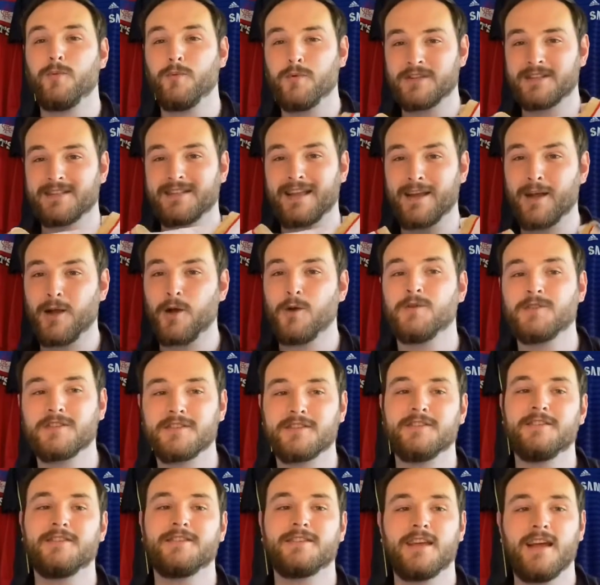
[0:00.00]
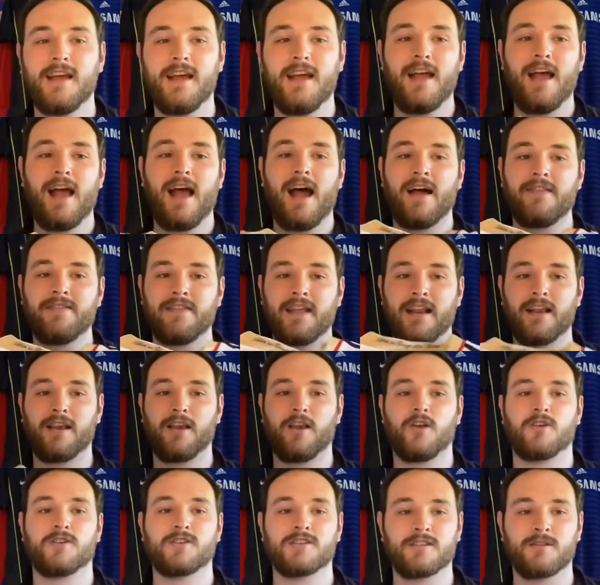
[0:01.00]
which they hosted, and they
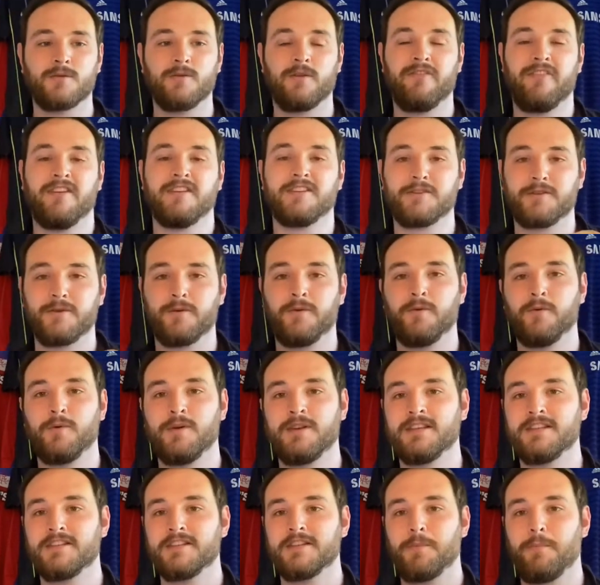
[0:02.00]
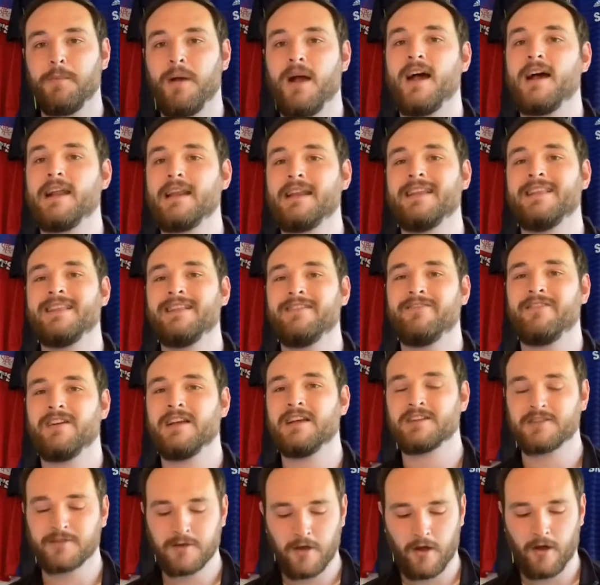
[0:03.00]
lost to eventual winners Japan in the
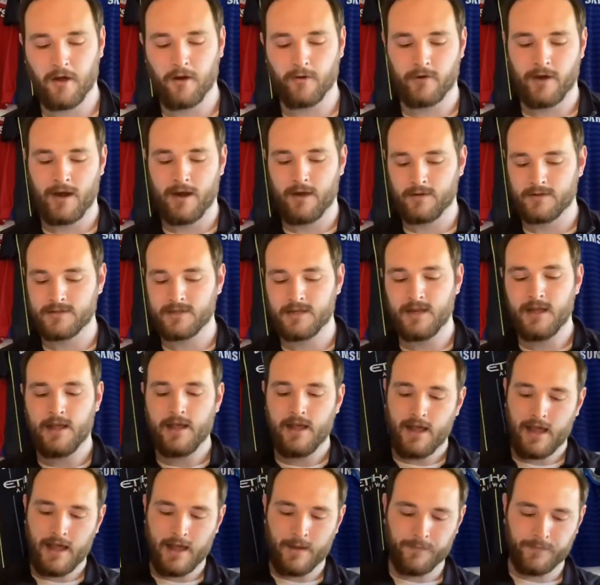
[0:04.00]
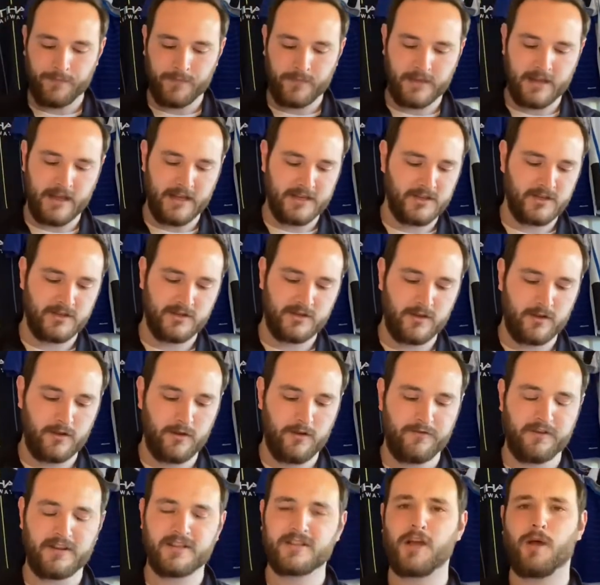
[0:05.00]
first knockout round. It's just a
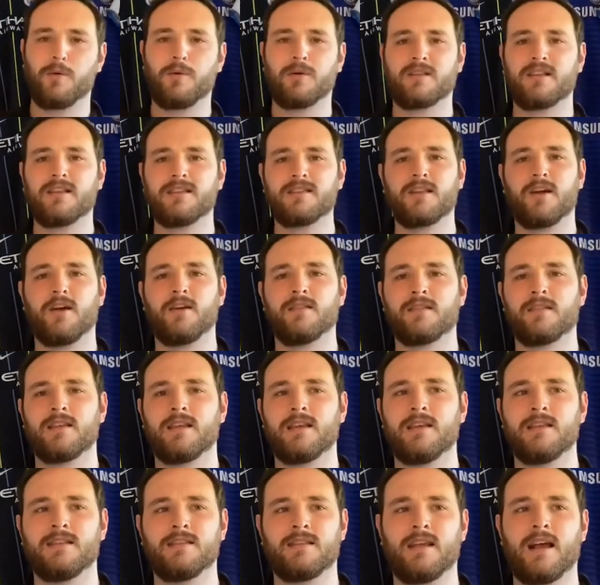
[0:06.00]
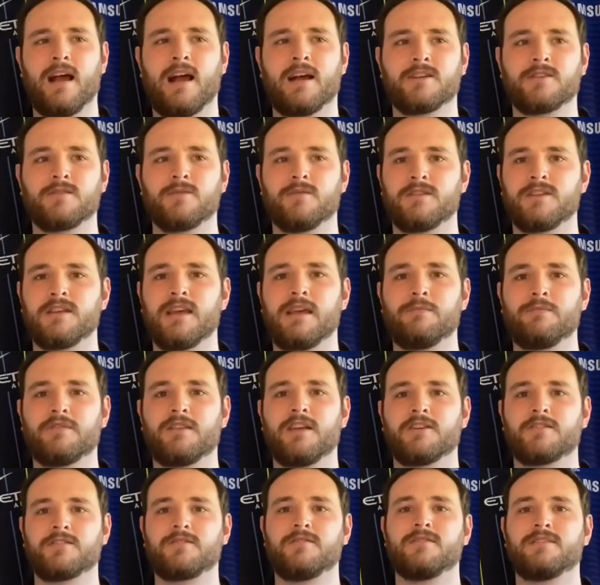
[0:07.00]
lovely top. I think the actual German
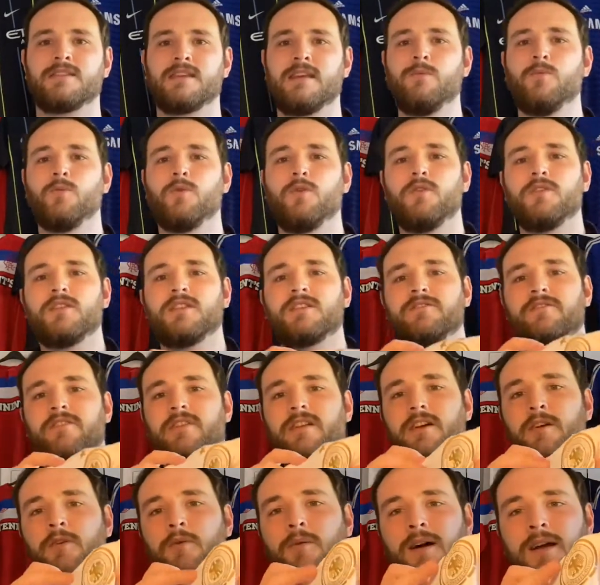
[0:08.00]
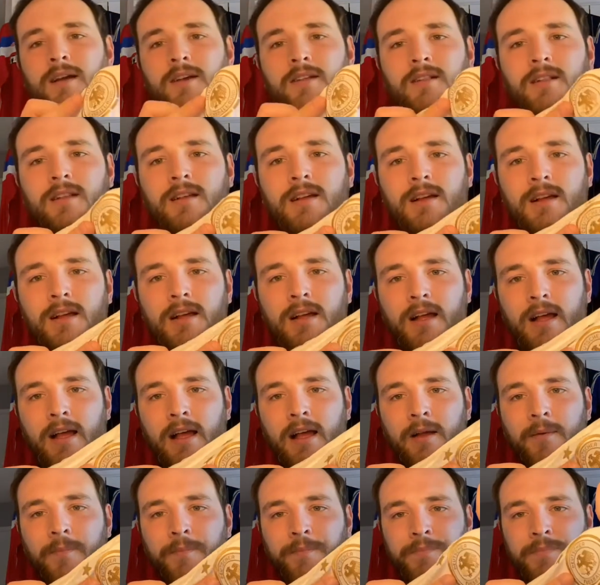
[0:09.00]
national team wore this for a little while.
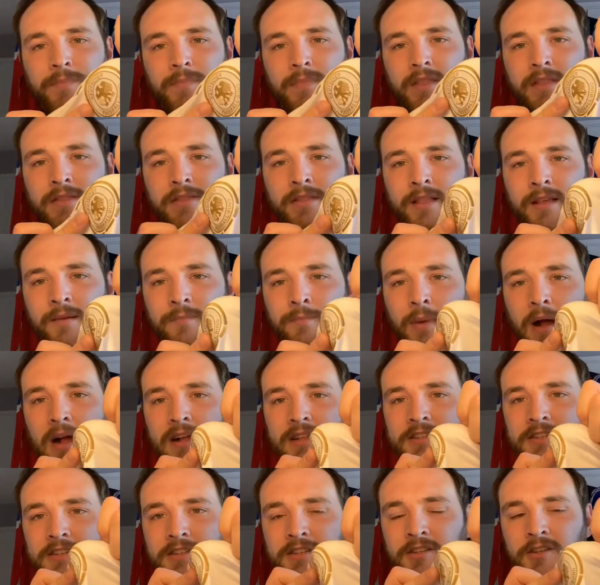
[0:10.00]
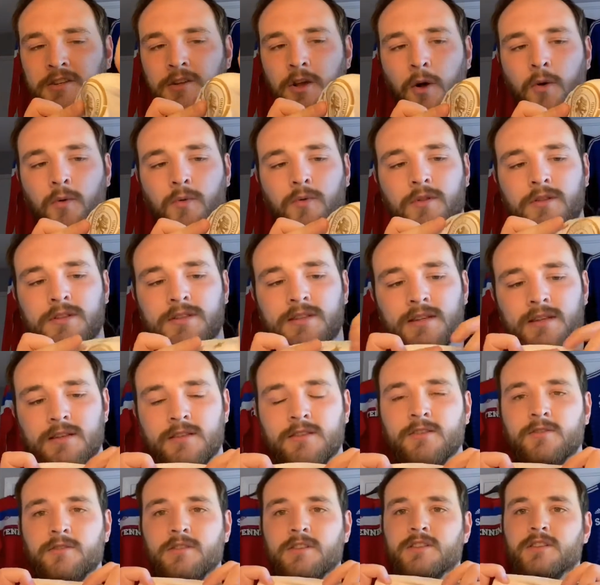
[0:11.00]
The badge is gold,
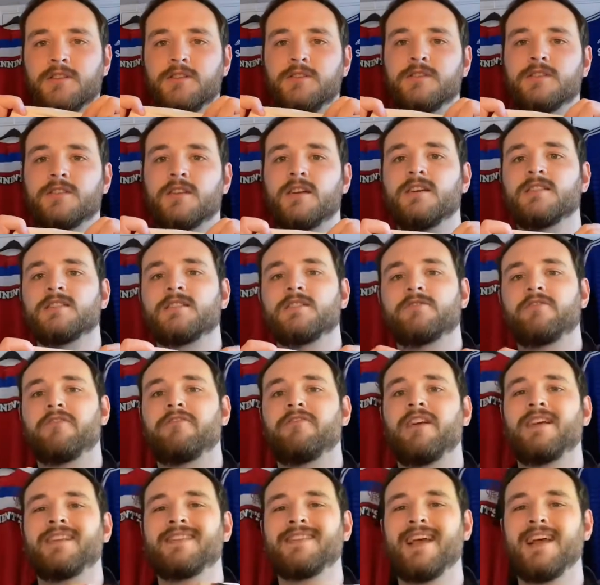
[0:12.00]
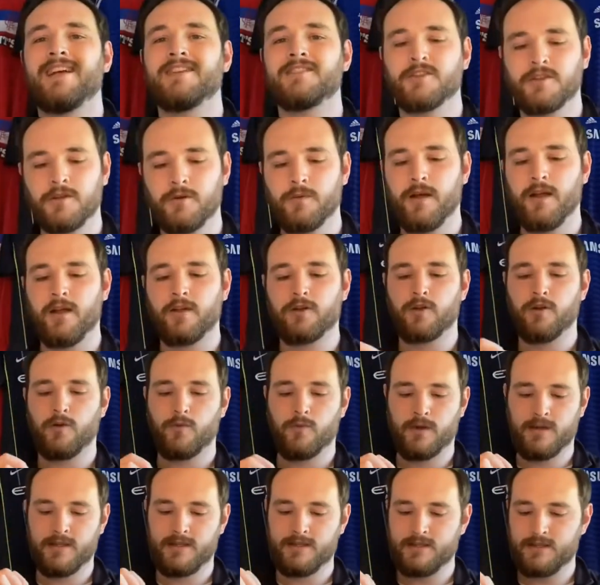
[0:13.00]
so the 2 stars to reflect their 2 World Cup
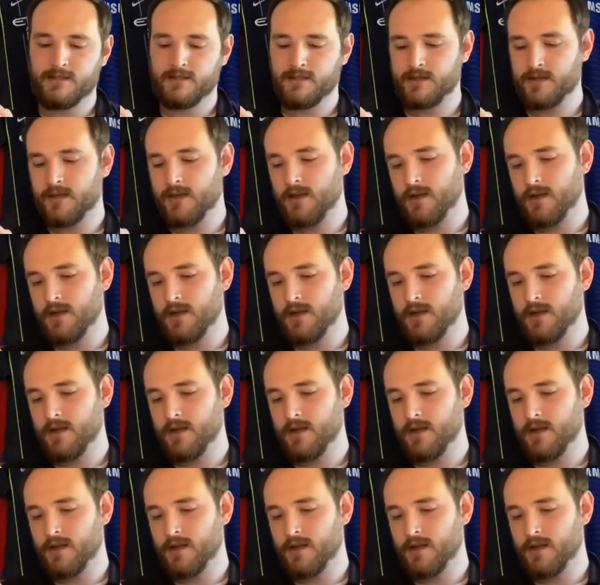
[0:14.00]
wins.